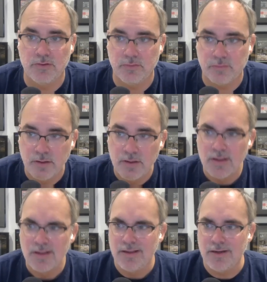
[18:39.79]
Because,
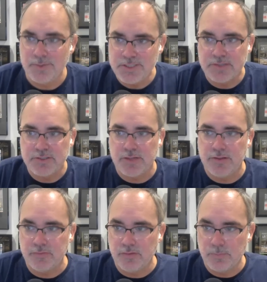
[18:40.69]
you know, we touched on
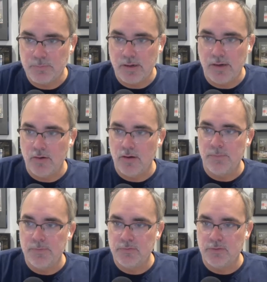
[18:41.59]
this in the prior
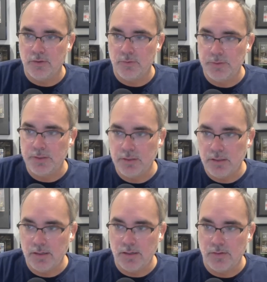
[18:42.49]
episode
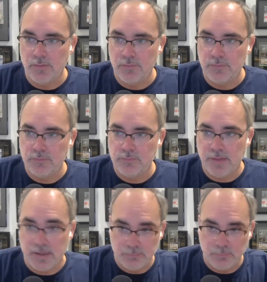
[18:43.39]
of
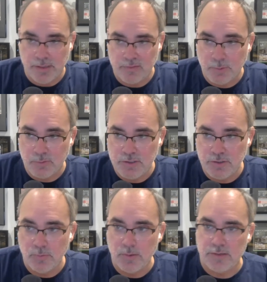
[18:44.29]
that when I spoke to
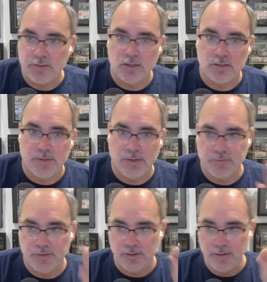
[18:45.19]
you, when I talked
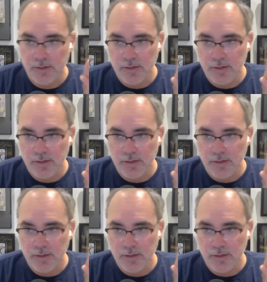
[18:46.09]
about the